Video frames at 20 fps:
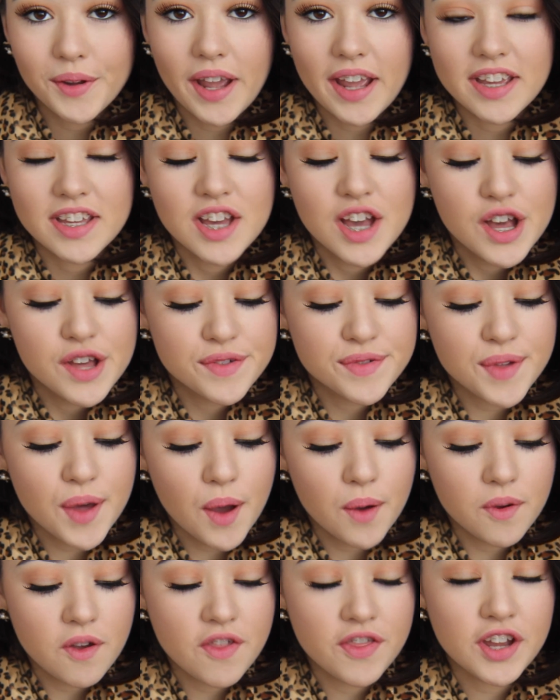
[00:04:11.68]
Okay,
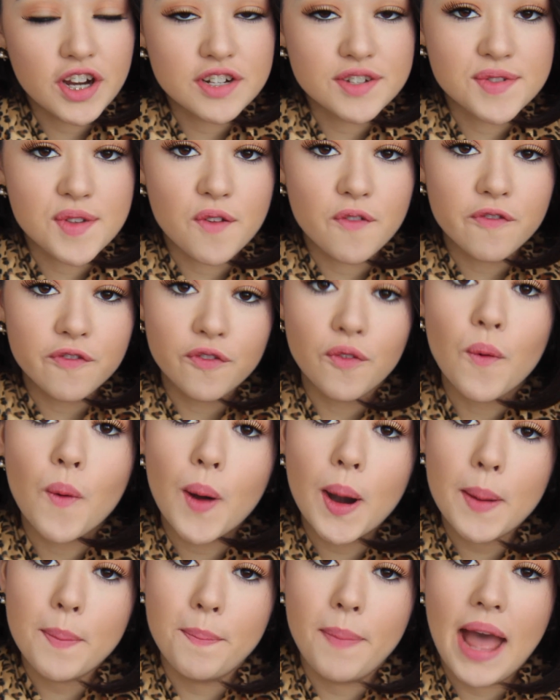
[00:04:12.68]
so there's
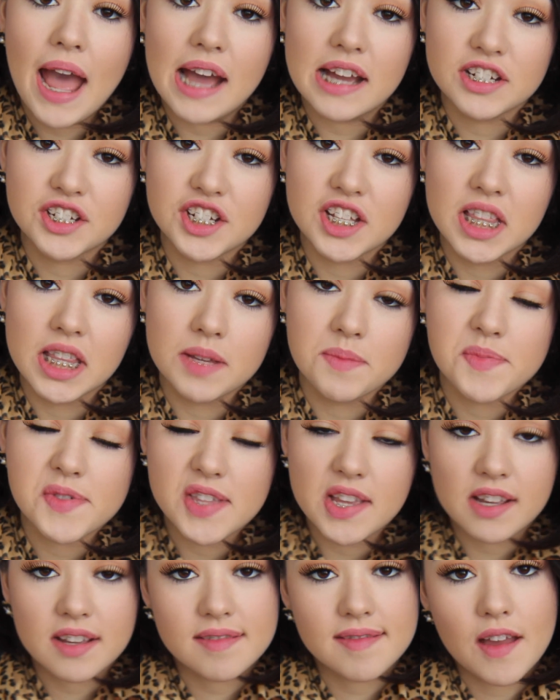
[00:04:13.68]
4 Passion
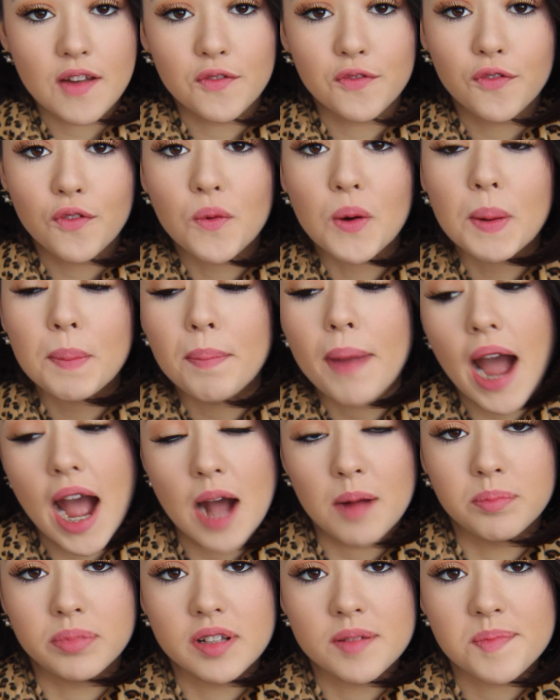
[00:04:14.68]
lipsticks and 4
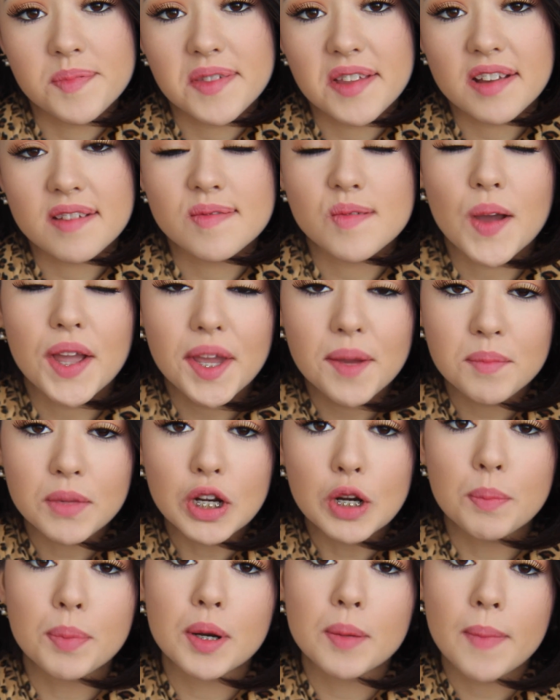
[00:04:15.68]
Pop lipsticks. So I am
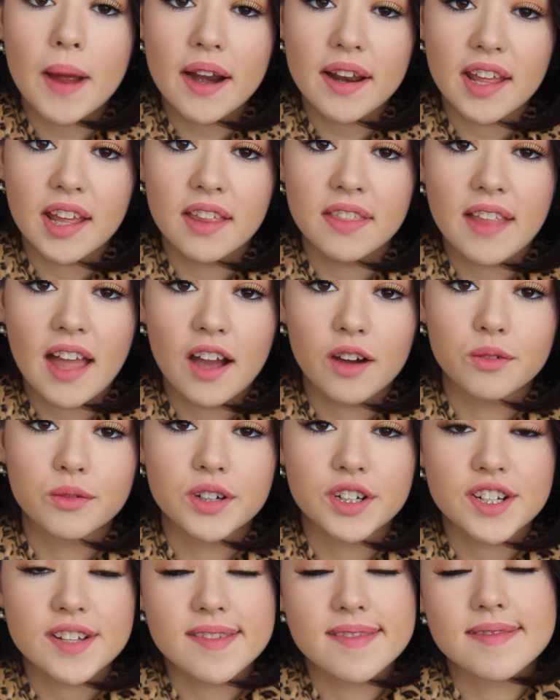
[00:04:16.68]
going to put them on in that
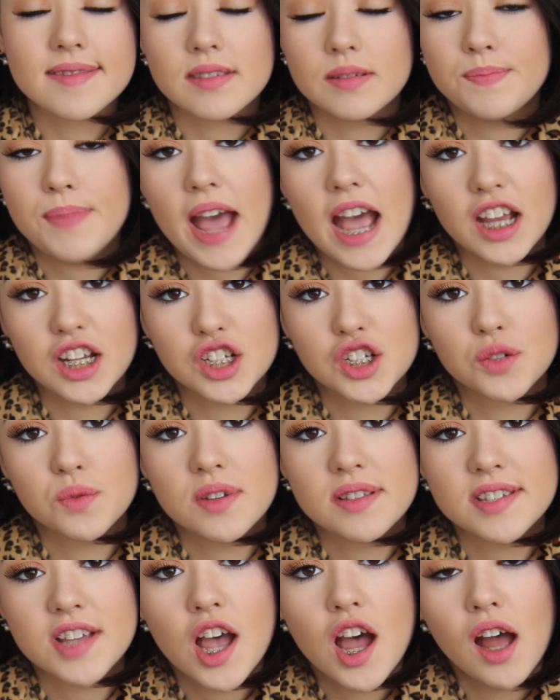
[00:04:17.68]
order, since the Passion
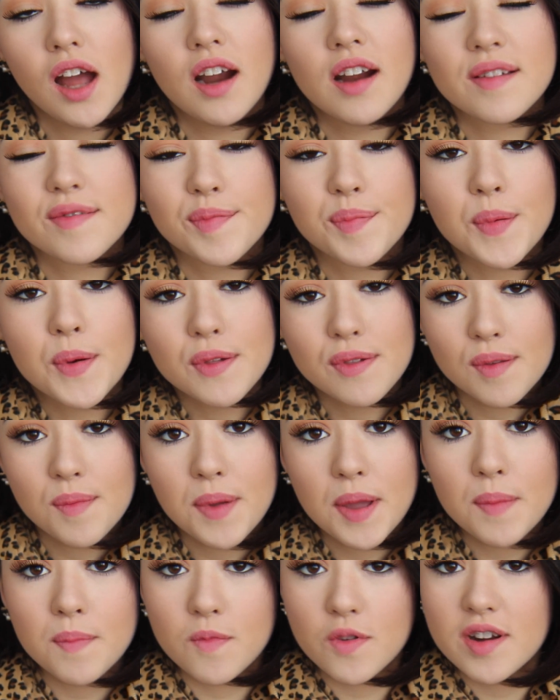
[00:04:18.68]
ones are supposed to
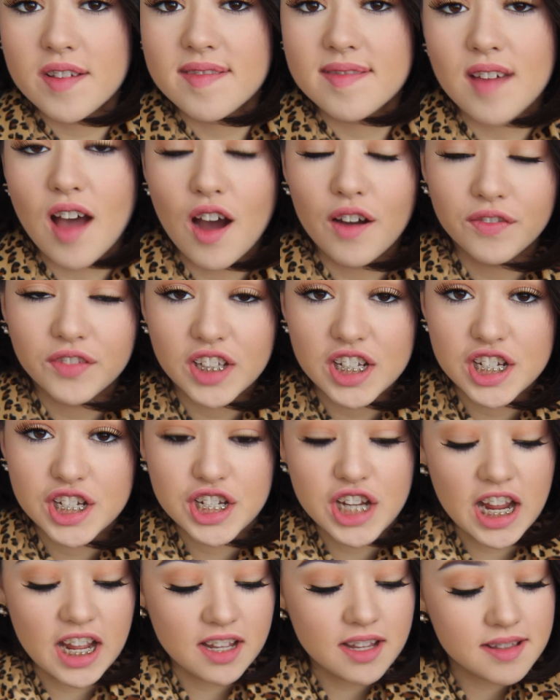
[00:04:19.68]
be more soft
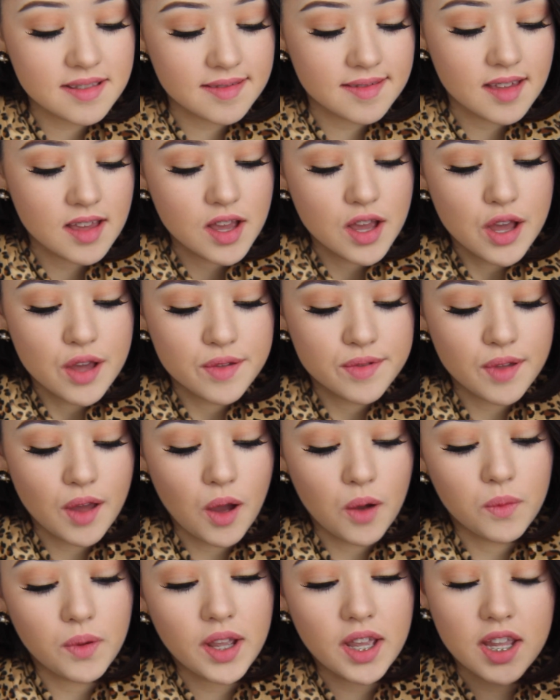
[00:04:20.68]
shades.
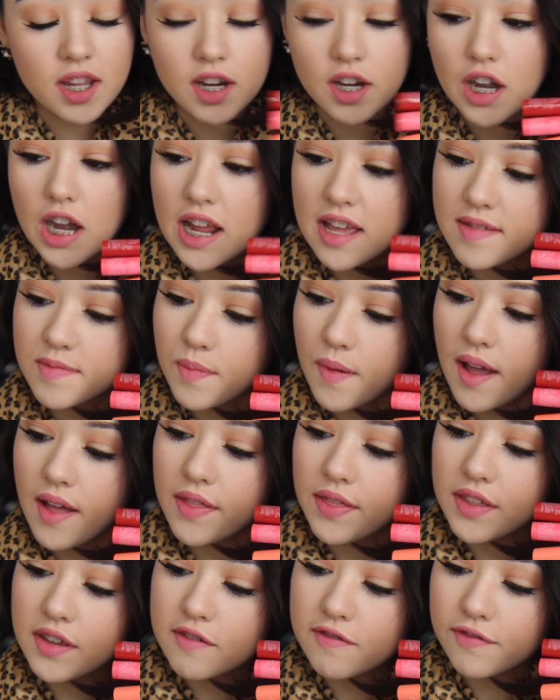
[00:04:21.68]
So here is
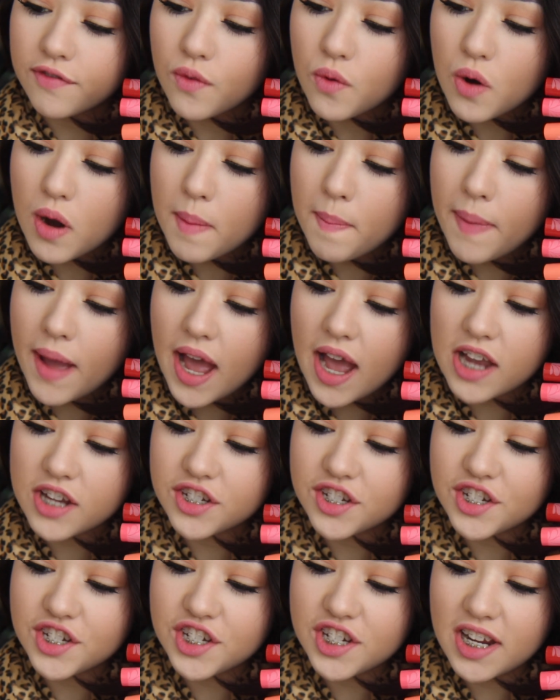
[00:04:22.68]
what the 4
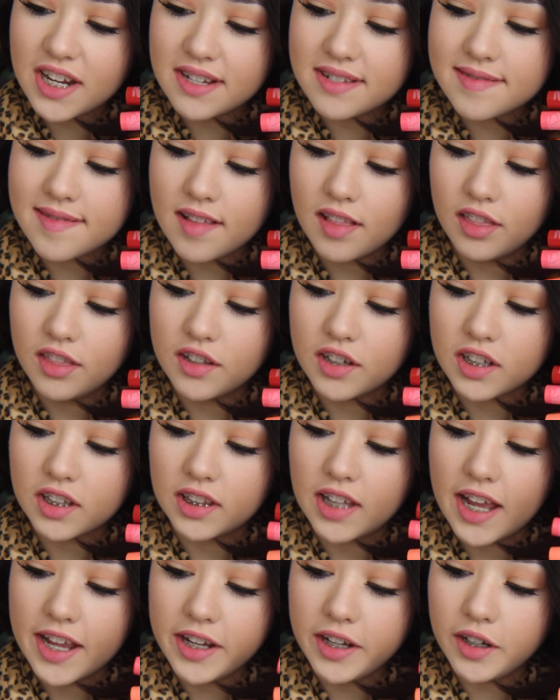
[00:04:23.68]
Passion shades look
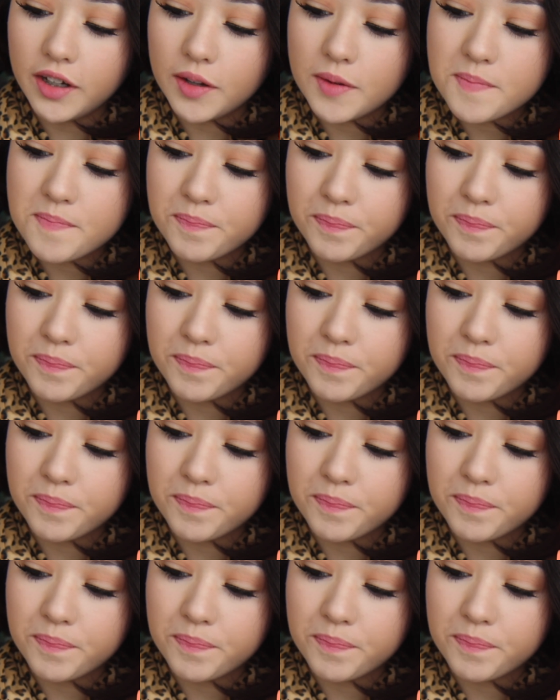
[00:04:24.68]
like.